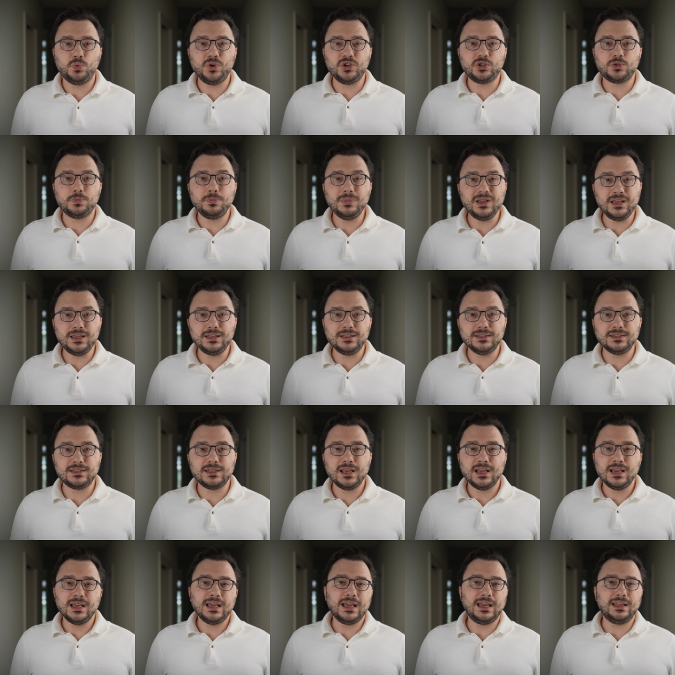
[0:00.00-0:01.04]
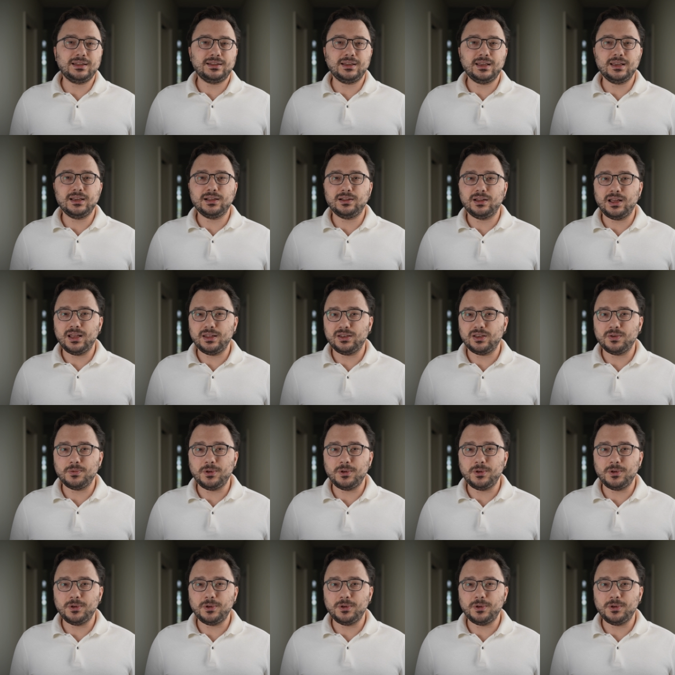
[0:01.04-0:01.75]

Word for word: which means handling client